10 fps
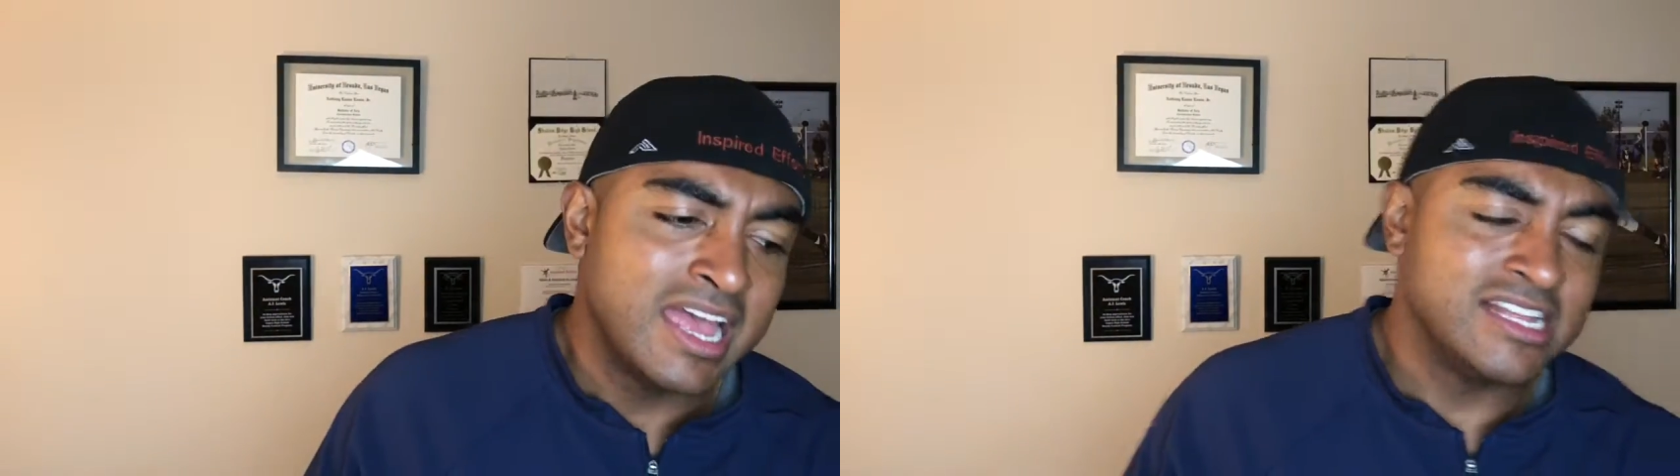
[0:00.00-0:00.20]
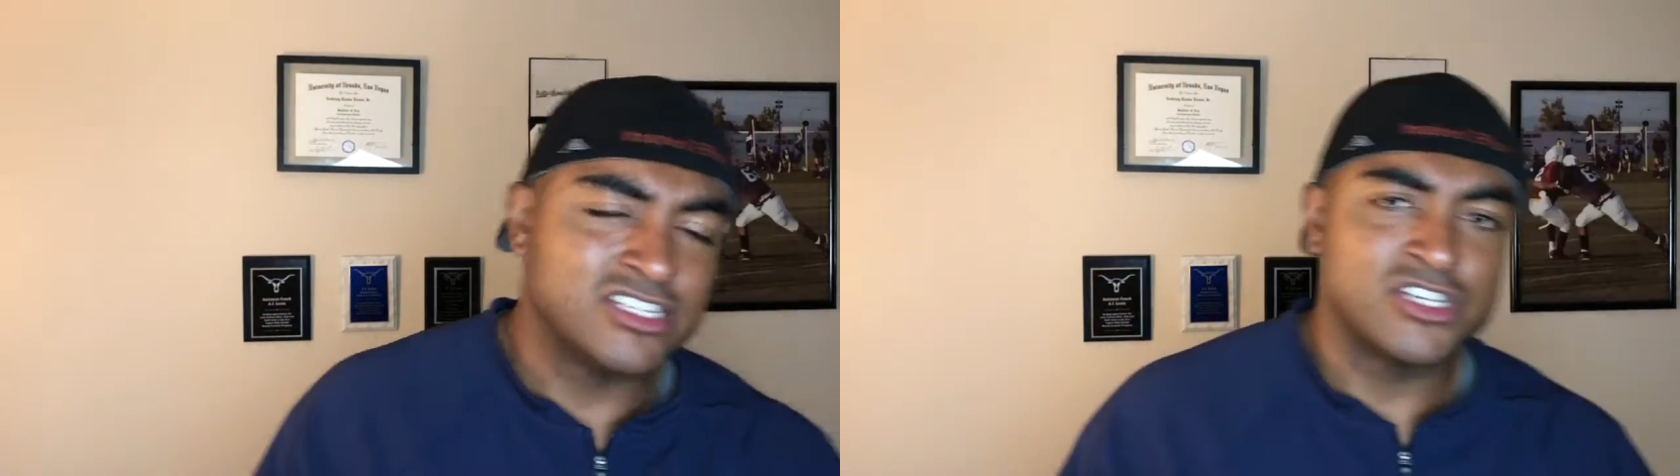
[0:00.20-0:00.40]

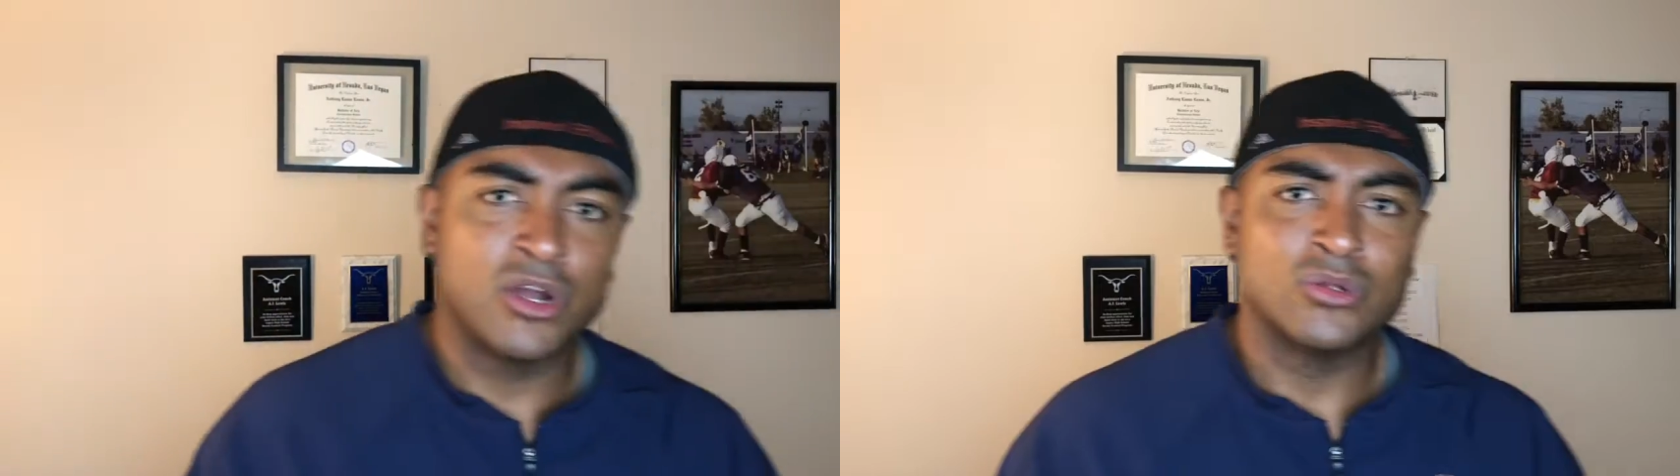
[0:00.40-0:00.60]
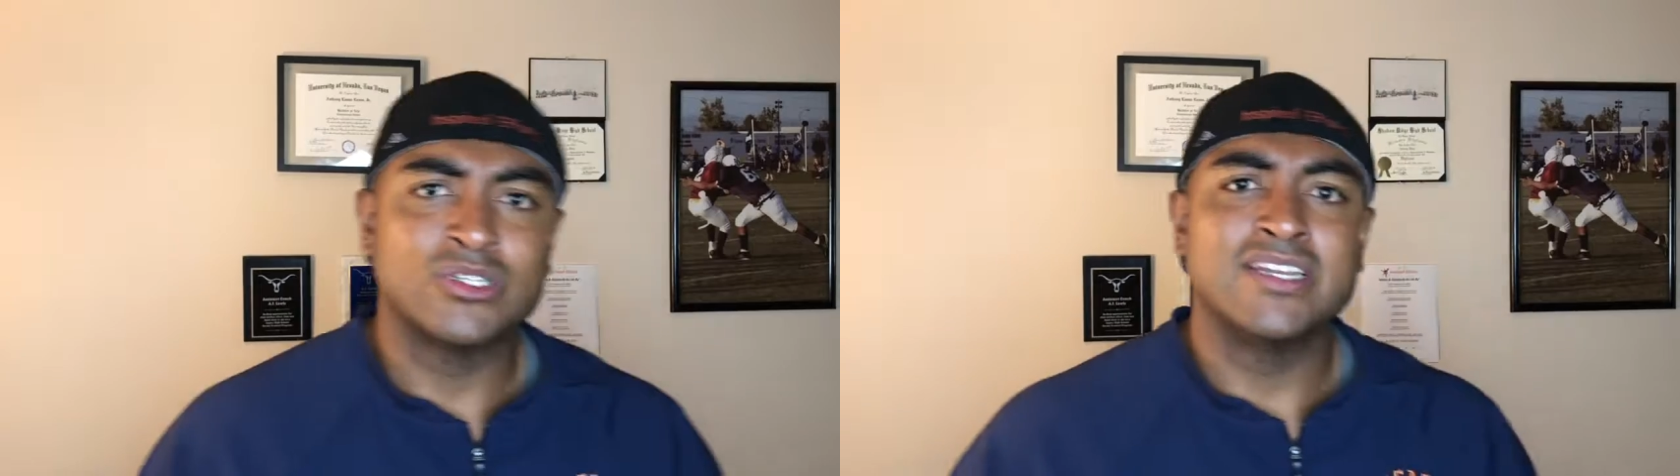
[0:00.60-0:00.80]
And
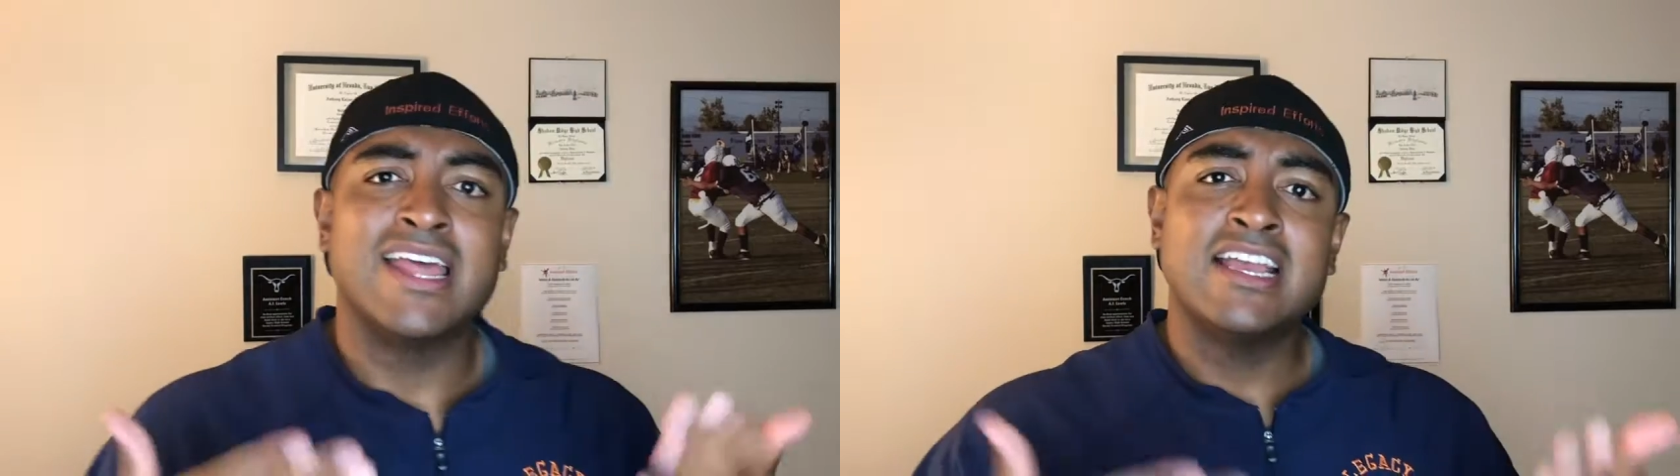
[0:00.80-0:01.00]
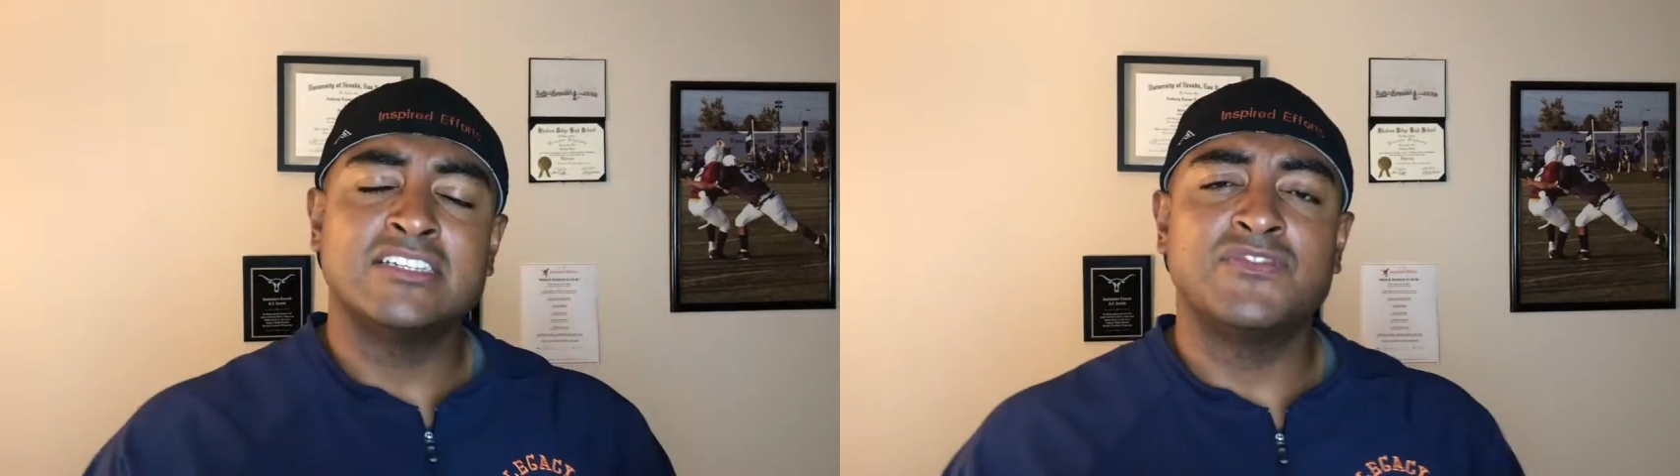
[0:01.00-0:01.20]
so
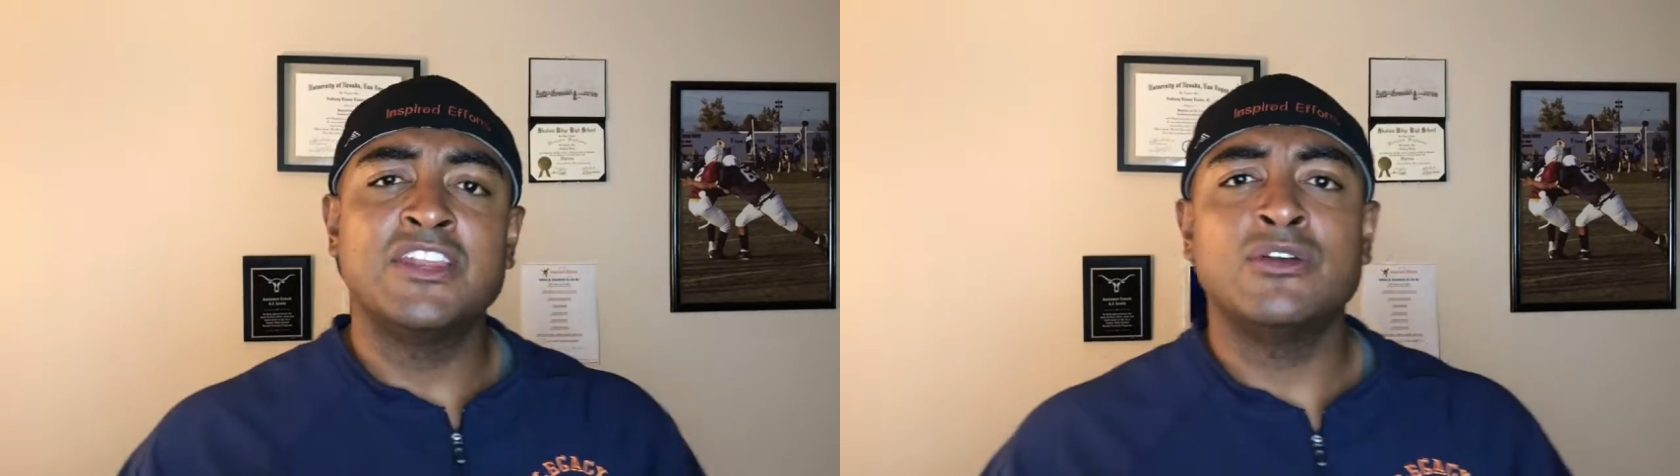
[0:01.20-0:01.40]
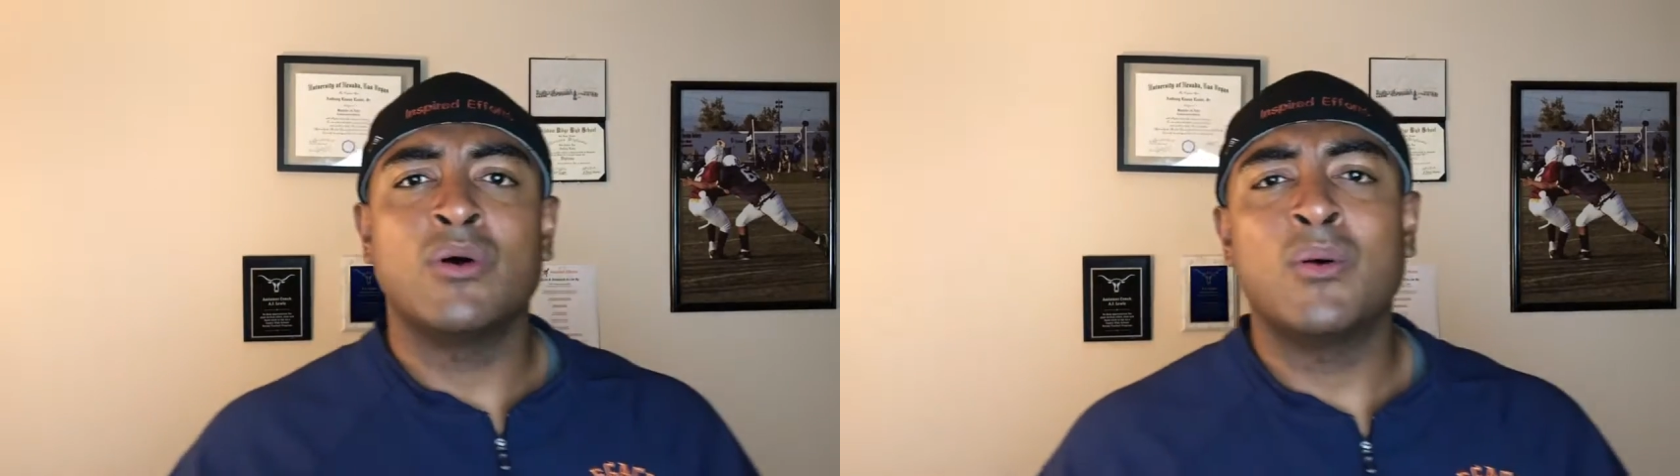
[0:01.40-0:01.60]
today's video,